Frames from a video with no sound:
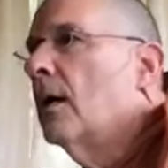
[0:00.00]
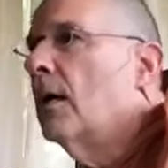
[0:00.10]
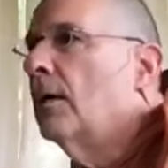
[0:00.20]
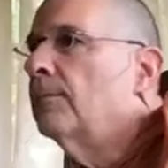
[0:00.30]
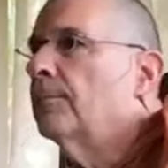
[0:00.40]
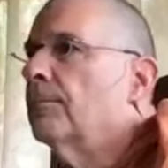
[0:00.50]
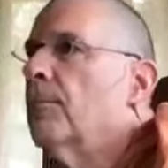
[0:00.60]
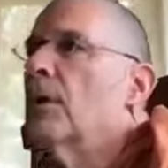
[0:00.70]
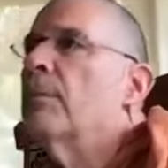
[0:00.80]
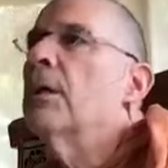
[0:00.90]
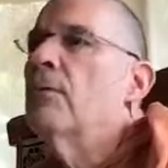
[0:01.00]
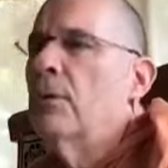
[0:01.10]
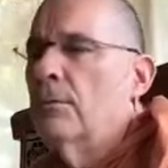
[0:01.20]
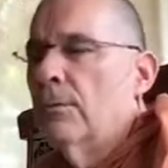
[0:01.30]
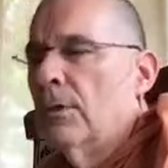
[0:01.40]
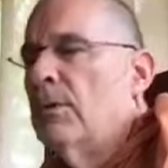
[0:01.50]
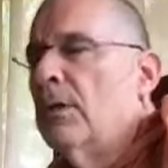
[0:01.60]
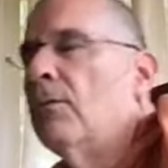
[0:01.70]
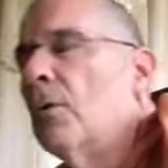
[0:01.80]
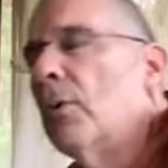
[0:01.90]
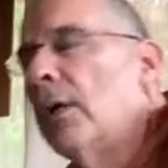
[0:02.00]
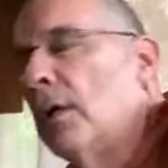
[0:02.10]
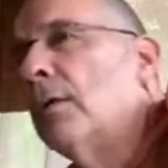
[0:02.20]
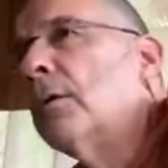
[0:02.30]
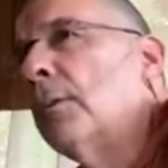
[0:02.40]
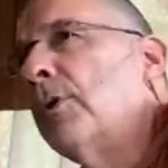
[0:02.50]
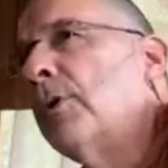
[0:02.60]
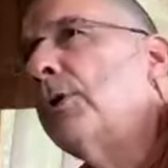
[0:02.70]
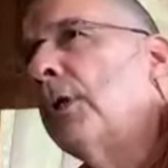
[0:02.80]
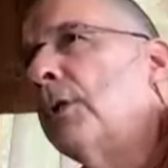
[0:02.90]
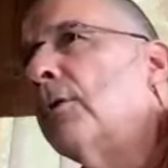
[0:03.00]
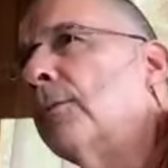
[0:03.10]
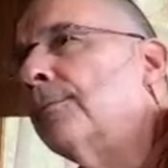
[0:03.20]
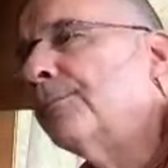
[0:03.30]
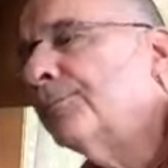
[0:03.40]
But let me give you a way to appreciate this.